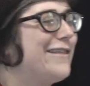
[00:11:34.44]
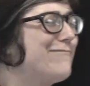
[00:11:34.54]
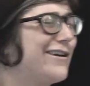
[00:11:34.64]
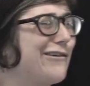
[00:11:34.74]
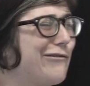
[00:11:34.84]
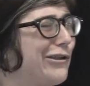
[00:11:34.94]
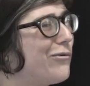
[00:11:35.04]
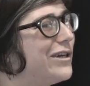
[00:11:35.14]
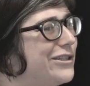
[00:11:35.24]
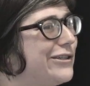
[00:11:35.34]
they might not really
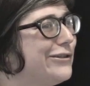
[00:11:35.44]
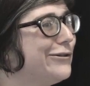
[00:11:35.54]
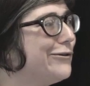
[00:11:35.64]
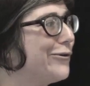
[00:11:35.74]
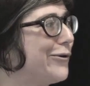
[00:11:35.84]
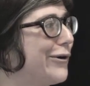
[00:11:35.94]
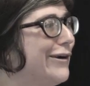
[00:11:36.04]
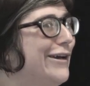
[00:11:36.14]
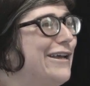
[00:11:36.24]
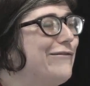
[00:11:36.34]
want to, or
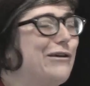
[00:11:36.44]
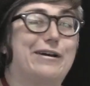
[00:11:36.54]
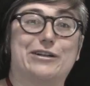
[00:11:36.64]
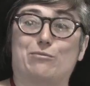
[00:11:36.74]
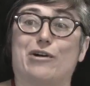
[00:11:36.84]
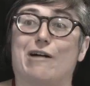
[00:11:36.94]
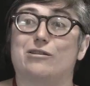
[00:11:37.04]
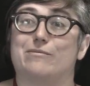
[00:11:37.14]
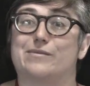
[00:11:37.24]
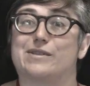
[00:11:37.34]
if they ran into
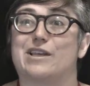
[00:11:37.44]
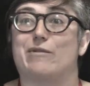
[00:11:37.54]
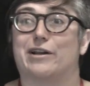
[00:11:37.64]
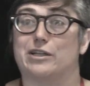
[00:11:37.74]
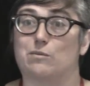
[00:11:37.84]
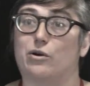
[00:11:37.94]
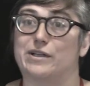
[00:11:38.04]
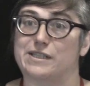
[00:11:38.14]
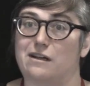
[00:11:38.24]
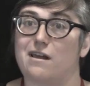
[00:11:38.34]
problems, they might need to pull
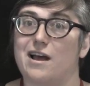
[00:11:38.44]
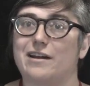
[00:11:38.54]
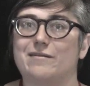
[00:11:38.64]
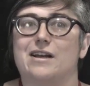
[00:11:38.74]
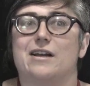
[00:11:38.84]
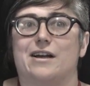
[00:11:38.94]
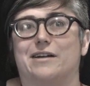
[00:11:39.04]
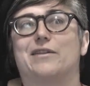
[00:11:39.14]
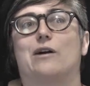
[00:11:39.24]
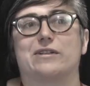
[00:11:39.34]
us in a lot.
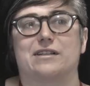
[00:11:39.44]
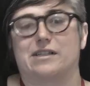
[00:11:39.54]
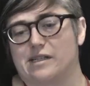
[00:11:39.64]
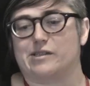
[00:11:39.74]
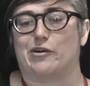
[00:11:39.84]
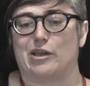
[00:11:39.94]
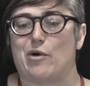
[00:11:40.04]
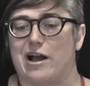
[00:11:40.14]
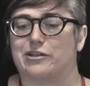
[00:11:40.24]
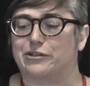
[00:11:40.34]
That wasn't necessarily
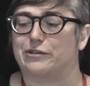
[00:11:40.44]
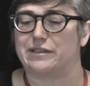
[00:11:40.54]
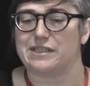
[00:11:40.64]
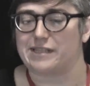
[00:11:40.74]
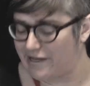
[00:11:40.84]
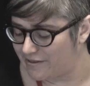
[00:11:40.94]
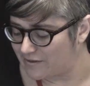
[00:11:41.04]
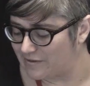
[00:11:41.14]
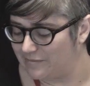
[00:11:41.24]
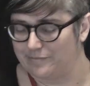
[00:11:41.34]
practical in this case.